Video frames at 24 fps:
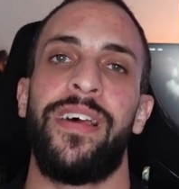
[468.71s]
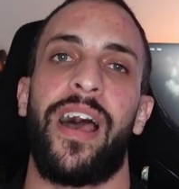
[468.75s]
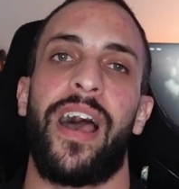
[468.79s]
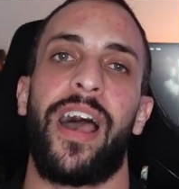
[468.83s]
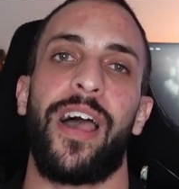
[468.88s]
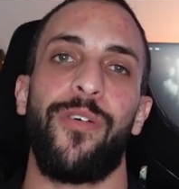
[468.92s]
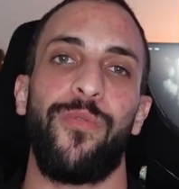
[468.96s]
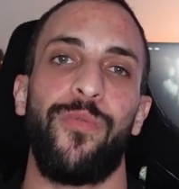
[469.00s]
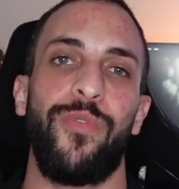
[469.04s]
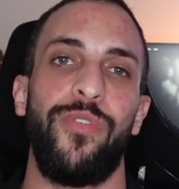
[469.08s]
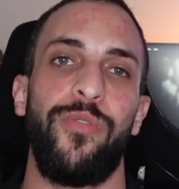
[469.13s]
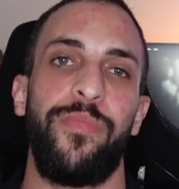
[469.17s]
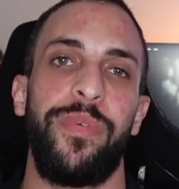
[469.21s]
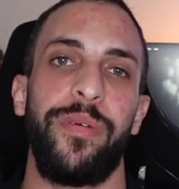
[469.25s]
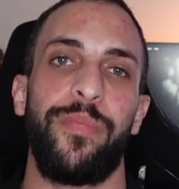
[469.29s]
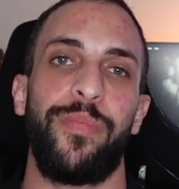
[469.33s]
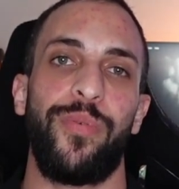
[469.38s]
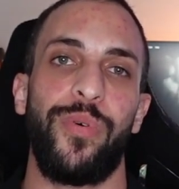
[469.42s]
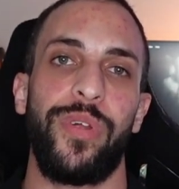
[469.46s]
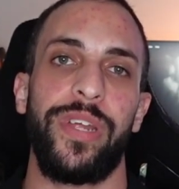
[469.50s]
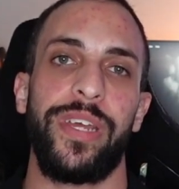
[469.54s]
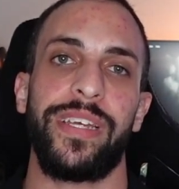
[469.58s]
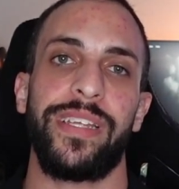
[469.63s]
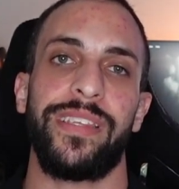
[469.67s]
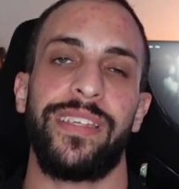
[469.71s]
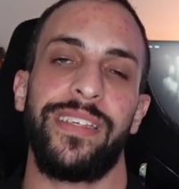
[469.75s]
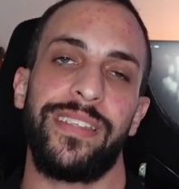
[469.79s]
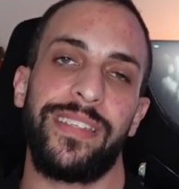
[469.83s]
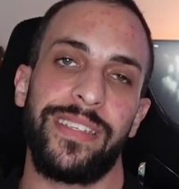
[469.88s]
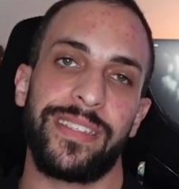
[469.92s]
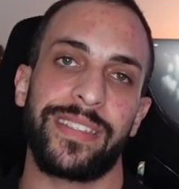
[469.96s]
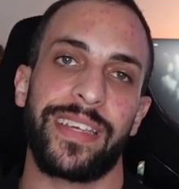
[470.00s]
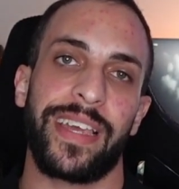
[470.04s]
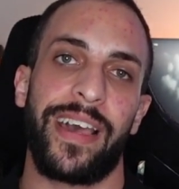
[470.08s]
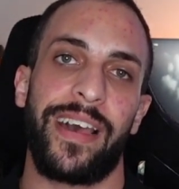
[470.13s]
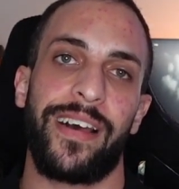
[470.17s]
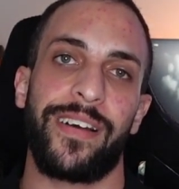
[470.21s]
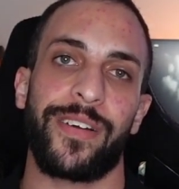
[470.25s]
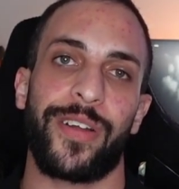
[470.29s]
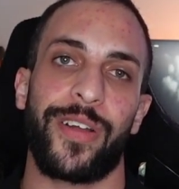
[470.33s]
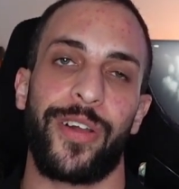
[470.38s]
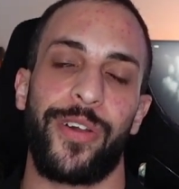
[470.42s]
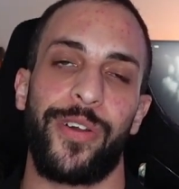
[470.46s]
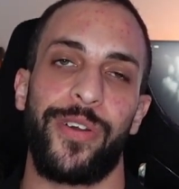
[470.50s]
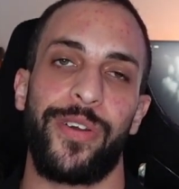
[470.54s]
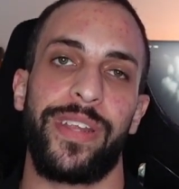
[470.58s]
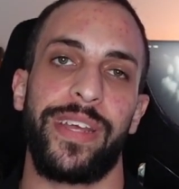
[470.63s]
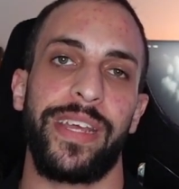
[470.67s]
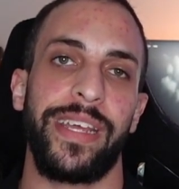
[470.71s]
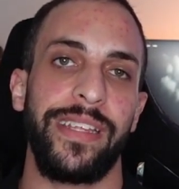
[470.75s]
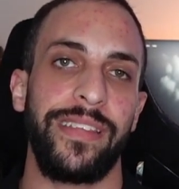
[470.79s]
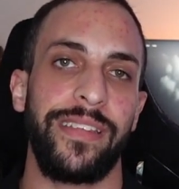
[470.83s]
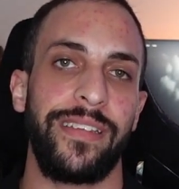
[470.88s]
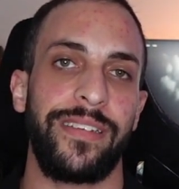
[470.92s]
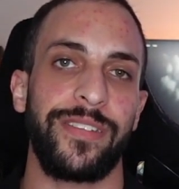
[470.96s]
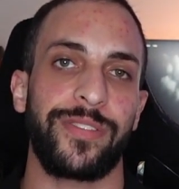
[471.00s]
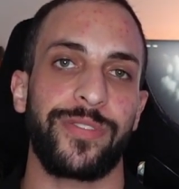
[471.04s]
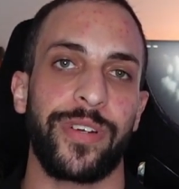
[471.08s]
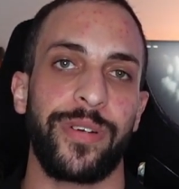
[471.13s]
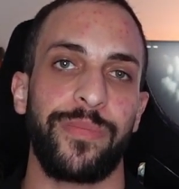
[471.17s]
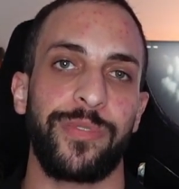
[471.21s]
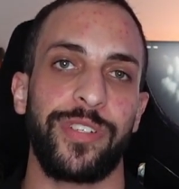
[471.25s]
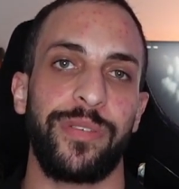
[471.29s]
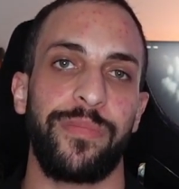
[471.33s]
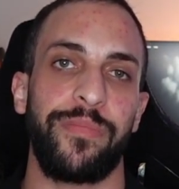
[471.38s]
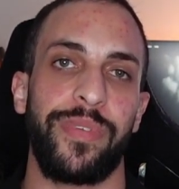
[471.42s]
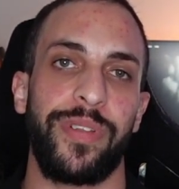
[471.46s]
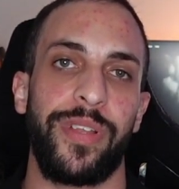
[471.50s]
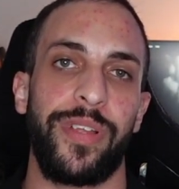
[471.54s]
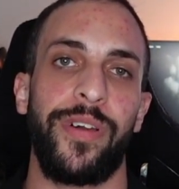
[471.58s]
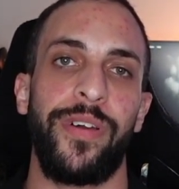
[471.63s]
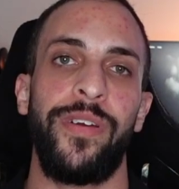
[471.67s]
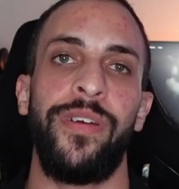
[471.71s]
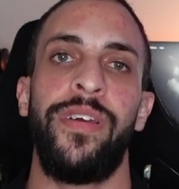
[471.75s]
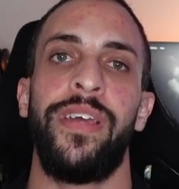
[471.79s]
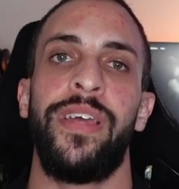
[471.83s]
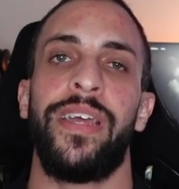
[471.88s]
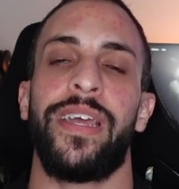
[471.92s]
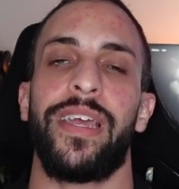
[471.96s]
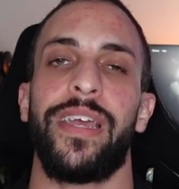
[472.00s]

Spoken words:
I will be putting the discount code in the description below.